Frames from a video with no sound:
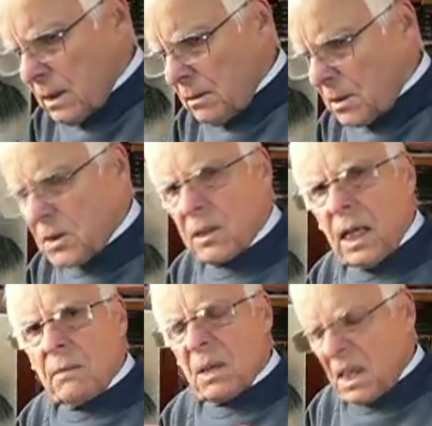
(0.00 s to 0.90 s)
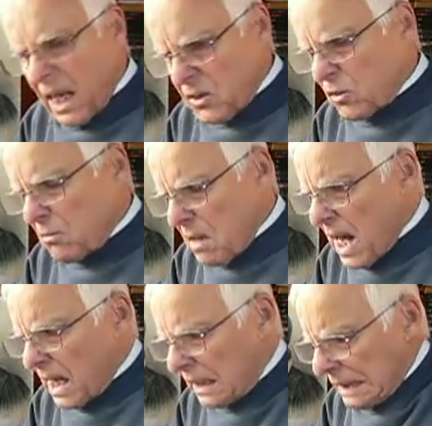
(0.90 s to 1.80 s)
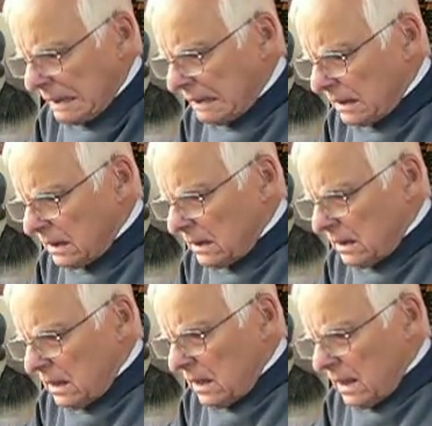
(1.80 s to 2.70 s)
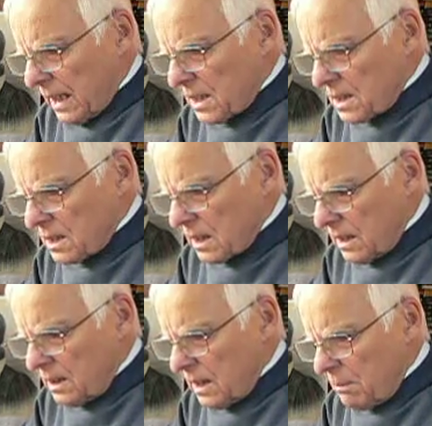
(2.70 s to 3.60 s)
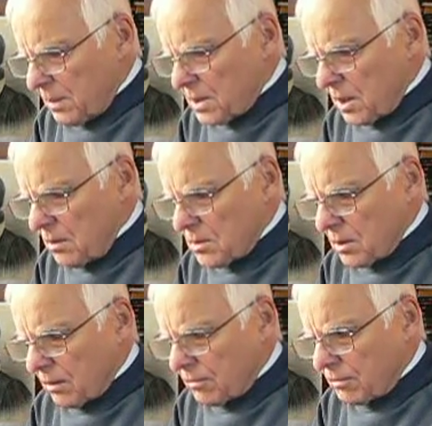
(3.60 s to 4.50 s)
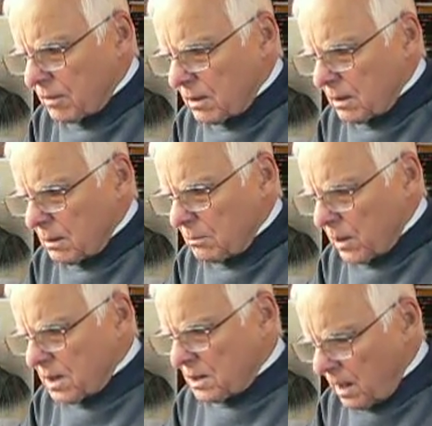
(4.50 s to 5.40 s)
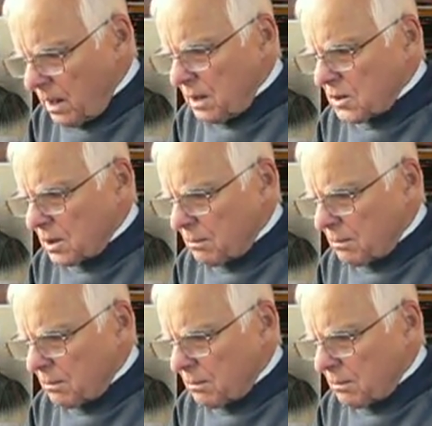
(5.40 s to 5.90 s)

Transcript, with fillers: who described the natural man as in the pursuit of prestige,